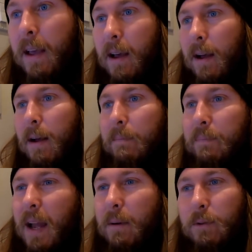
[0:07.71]
I
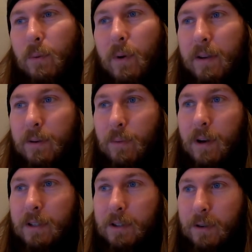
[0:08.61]
was waiting to
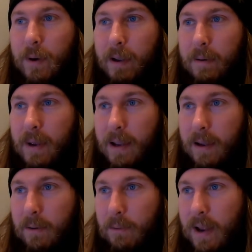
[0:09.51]
watch it so I could make
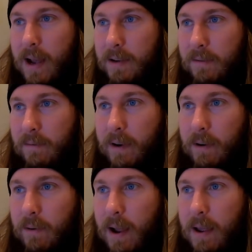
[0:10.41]
a reaction
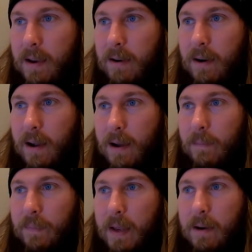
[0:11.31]
video right here.
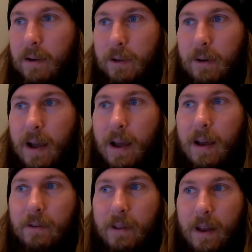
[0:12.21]
And also
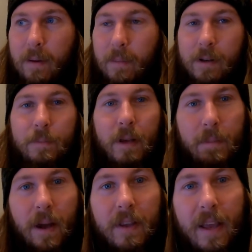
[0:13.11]
after that I'm going to speak
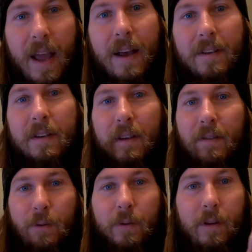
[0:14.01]
about the cast and
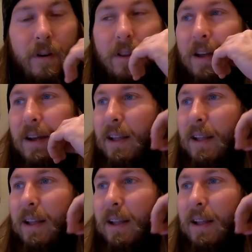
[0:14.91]
give you a little